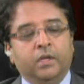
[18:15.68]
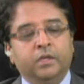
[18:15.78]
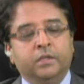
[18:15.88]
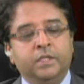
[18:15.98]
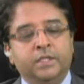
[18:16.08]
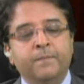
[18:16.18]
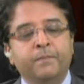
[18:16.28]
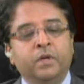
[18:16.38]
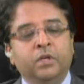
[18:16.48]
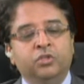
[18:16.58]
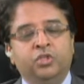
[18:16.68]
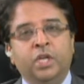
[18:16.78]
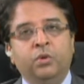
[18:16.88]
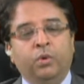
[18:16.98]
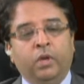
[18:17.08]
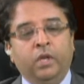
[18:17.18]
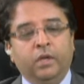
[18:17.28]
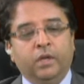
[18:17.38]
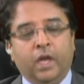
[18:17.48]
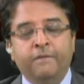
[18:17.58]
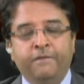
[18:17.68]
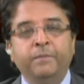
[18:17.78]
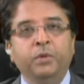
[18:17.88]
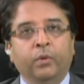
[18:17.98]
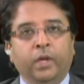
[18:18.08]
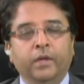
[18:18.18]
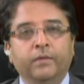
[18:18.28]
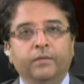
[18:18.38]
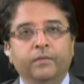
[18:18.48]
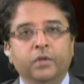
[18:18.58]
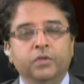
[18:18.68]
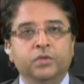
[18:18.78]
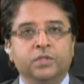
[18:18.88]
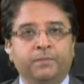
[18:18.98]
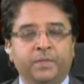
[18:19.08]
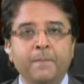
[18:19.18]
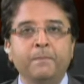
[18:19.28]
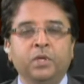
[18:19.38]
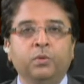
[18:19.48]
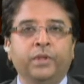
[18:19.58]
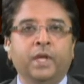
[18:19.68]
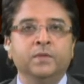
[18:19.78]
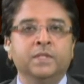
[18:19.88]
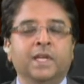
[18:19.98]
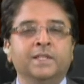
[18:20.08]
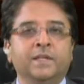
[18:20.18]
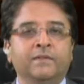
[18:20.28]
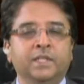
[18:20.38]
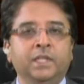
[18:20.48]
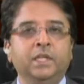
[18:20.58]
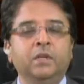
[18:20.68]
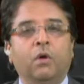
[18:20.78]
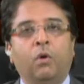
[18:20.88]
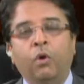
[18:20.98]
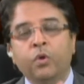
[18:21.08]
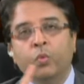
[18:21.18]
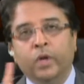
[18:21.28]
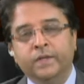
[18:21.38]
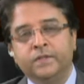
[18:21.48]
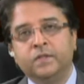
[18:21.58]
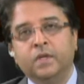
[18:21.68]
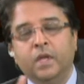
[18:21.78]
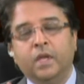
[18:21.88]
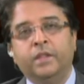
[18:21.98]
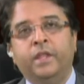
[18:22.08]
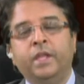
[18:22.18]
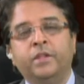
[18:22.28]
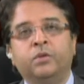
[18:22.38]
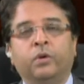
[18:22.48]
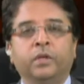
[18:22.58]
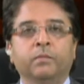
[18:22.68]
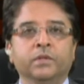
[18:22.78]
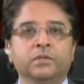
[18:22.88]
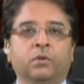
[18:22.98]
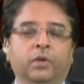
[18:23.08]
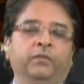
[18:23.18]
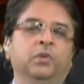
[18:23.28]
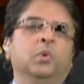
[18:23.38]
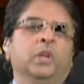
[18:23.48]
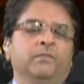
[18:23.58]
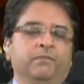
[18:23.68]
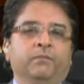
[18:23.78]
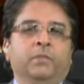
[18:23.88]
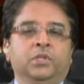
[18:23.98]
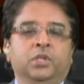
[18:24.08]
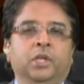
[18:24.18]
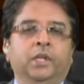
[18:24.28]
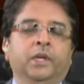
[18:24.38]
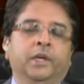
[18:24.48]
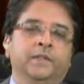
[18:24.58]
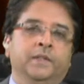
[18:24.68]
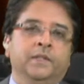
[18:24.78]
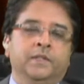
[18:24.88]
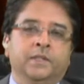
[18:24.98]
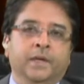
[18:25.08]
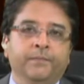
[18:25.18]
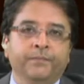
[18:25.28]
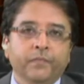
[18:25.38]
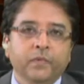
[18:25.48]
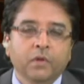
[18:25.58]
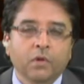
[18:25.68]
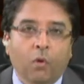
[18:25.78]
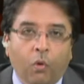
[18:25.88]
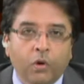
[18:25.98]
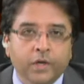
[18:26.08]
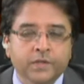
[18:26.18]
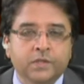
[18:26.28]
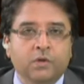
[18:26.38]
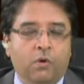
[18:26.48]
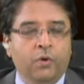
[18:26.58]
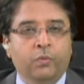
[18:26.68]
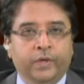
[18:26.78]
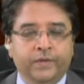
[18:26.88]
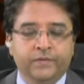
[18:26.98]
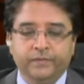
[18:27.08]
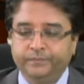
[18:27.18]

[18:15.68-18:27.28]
December, January and February. So September 2017 onwards, they're the documents, or if you do it much earlier, it's August onwards.